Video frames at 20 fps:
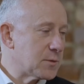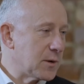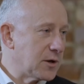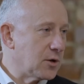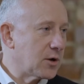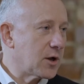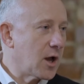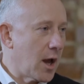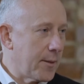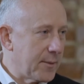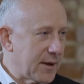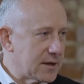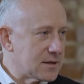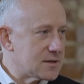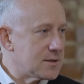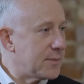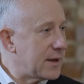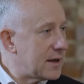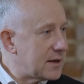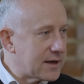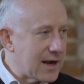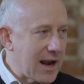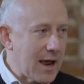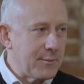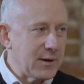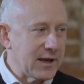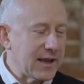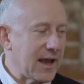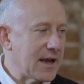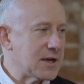when you're coming to build an
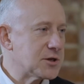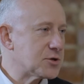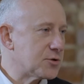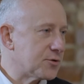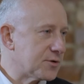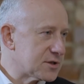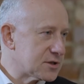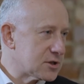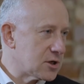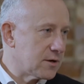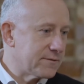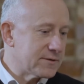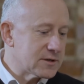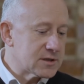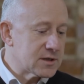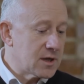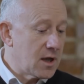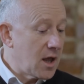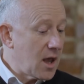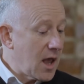application or a service?